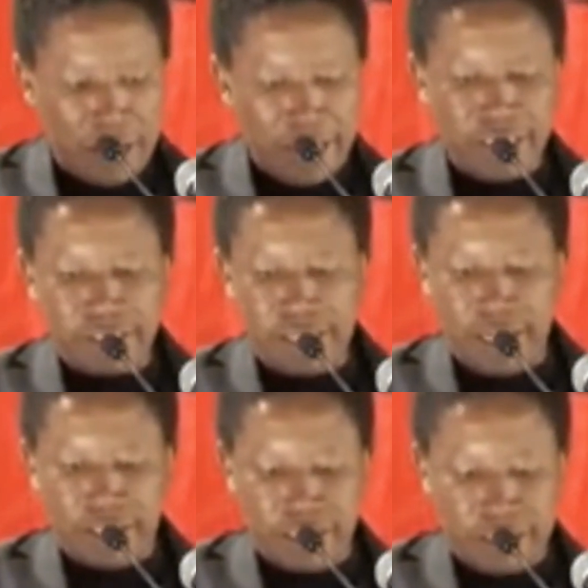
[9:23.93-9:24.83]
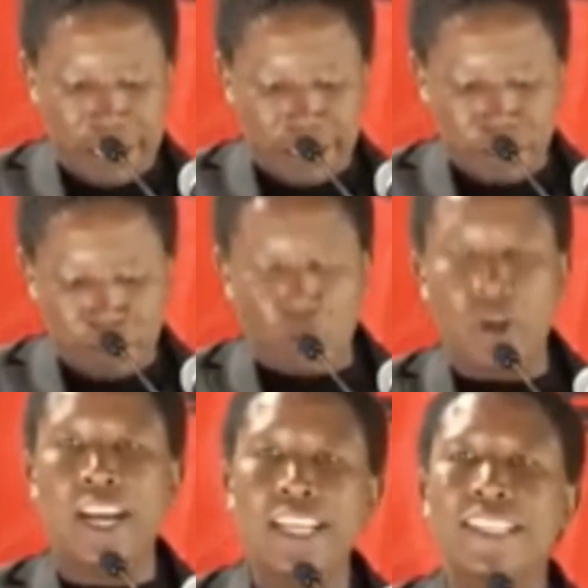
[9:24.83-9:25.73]
legislation that is
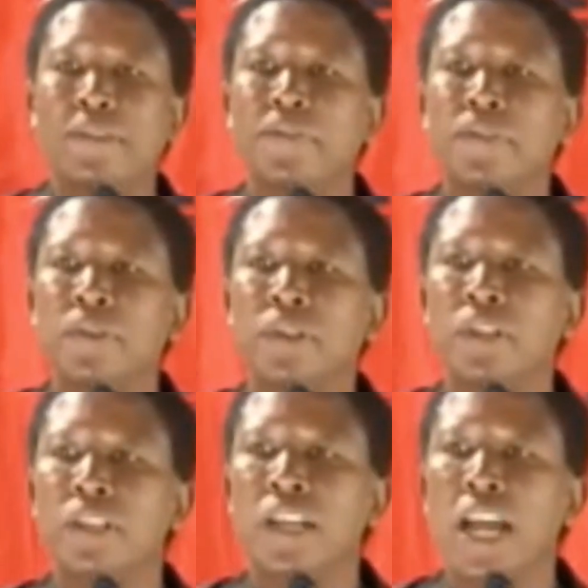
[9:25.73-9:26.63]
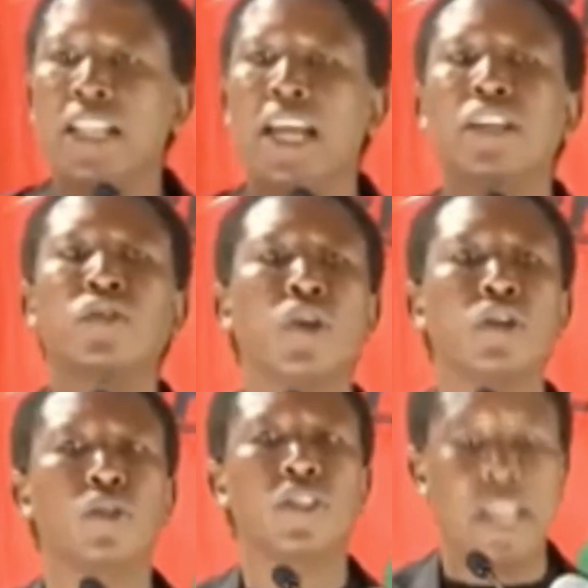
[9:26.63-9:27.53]
progressive and that is
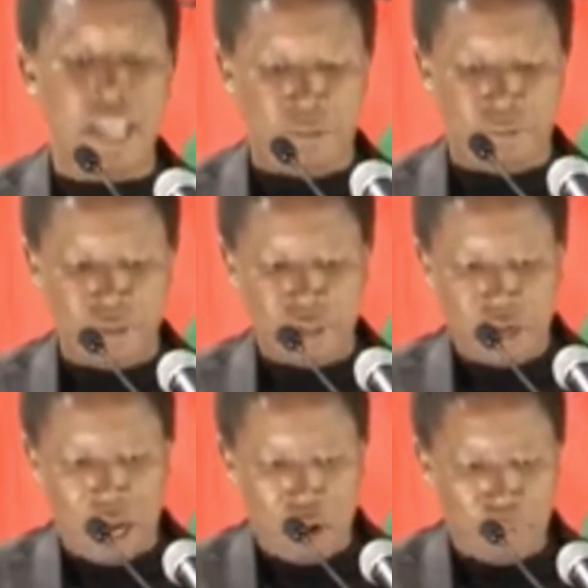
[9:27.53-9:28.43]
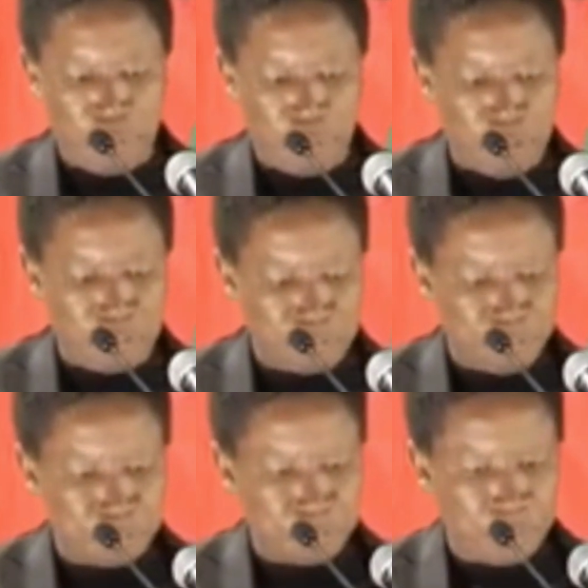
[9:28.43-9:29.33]
going to save our people.
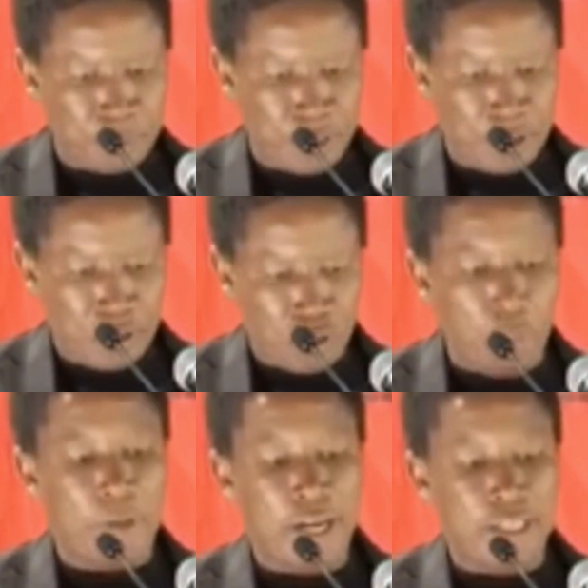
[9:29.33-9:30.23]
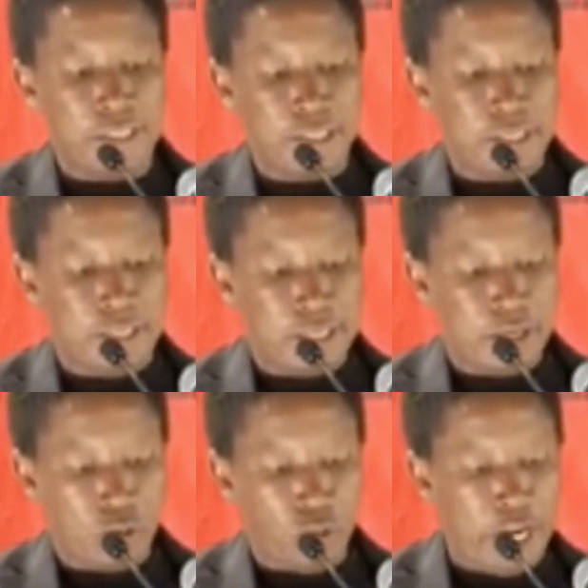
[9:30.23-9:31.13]
Comrades,
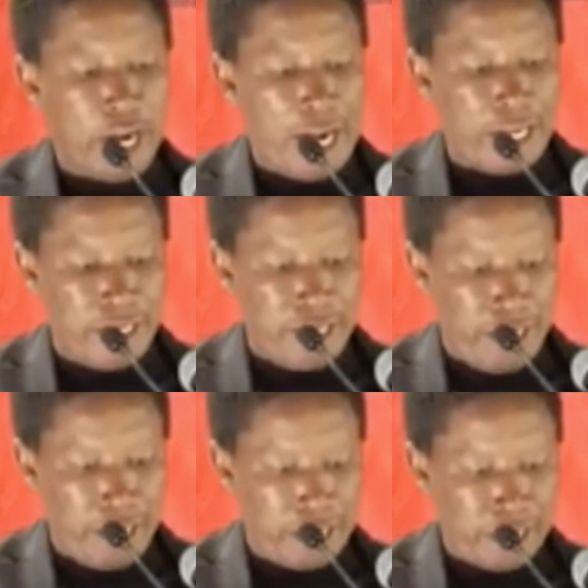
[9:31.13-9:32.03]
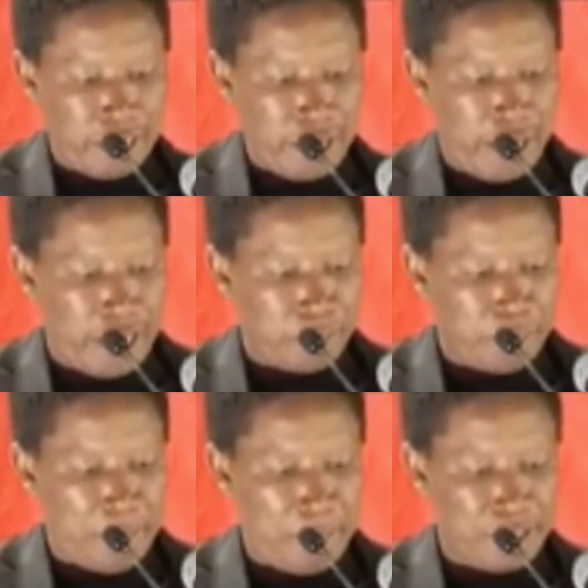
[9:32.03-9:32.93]
we are here
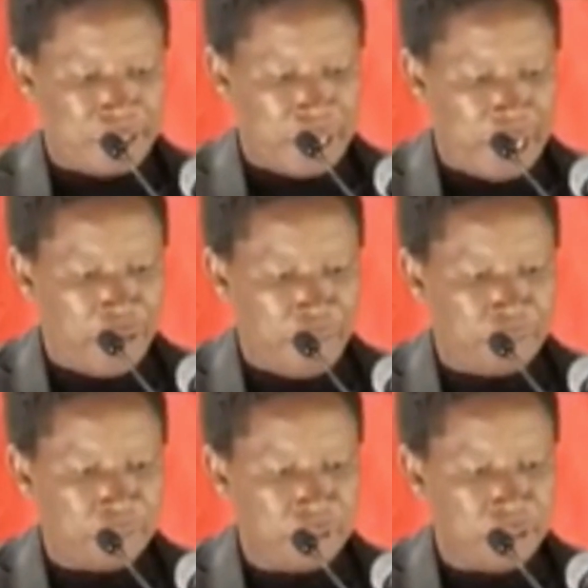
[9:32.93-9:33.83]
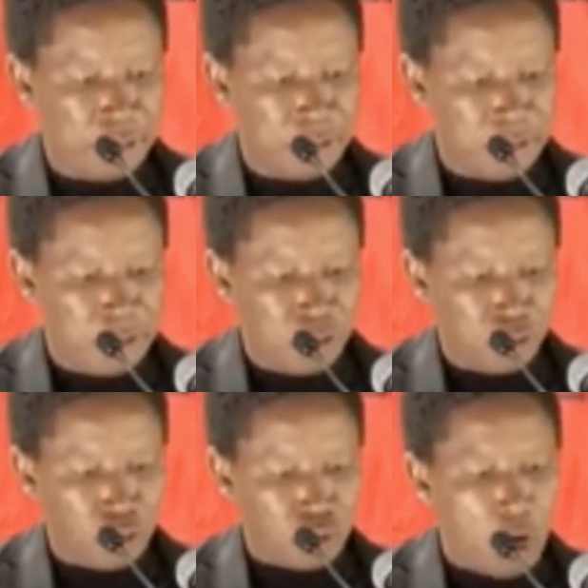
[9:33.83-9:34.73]
at Mama's grave
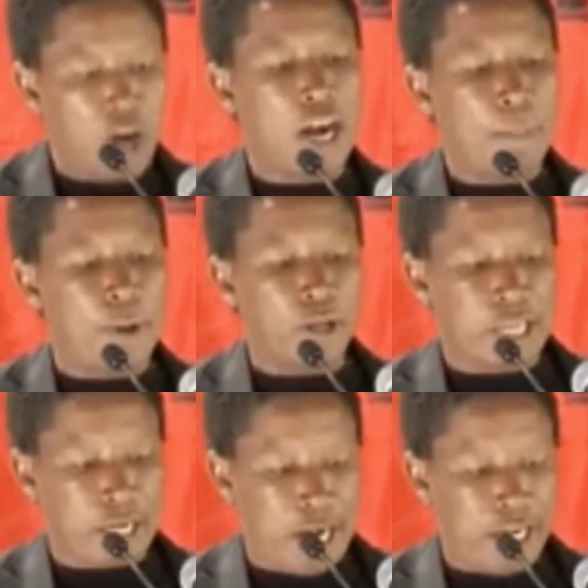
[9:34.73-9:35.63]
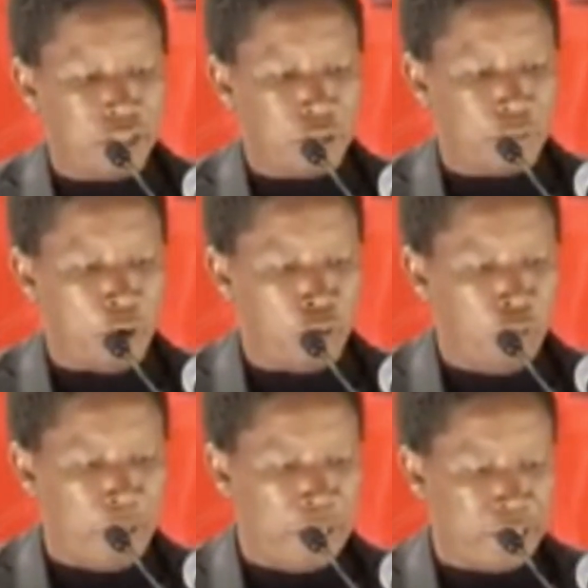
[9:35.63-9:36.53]
to talk about the rights of
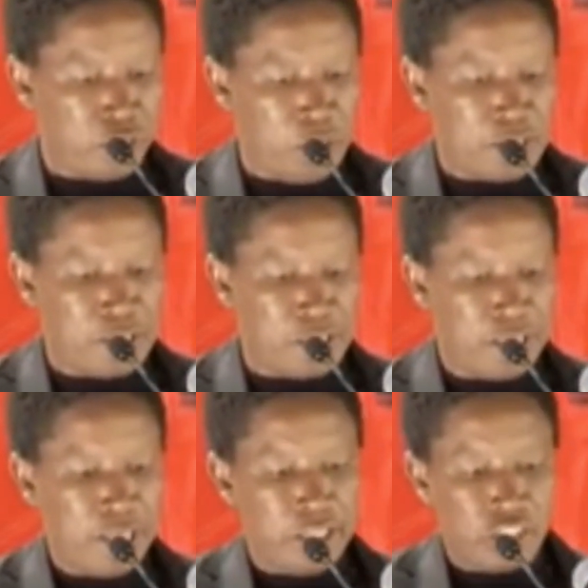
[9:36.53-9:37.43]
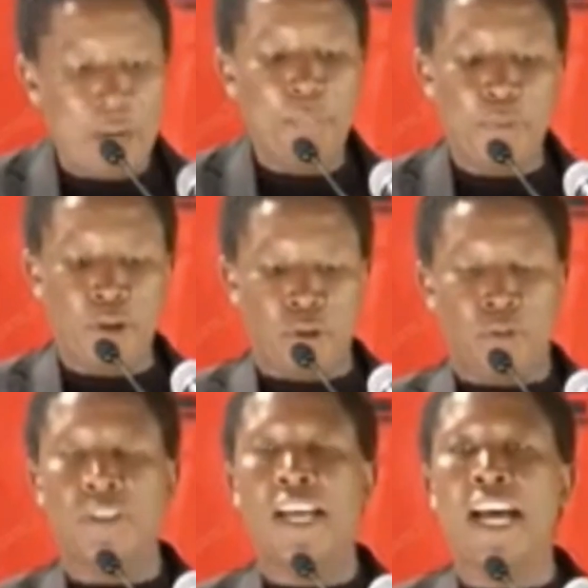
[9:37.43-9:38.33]
our women, and she was the
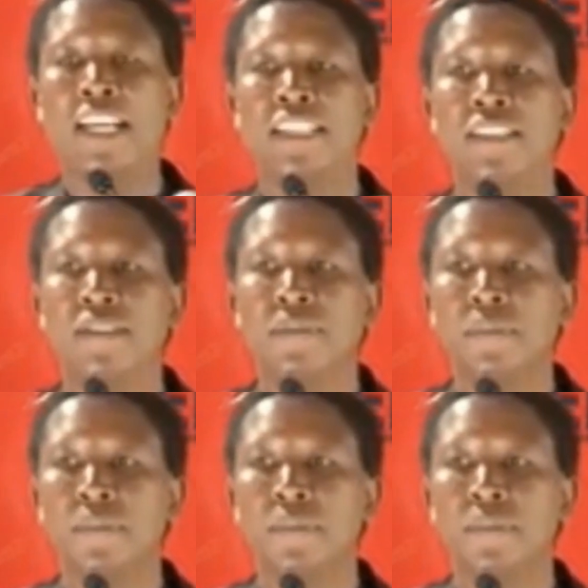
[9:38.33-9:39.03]
champion of that.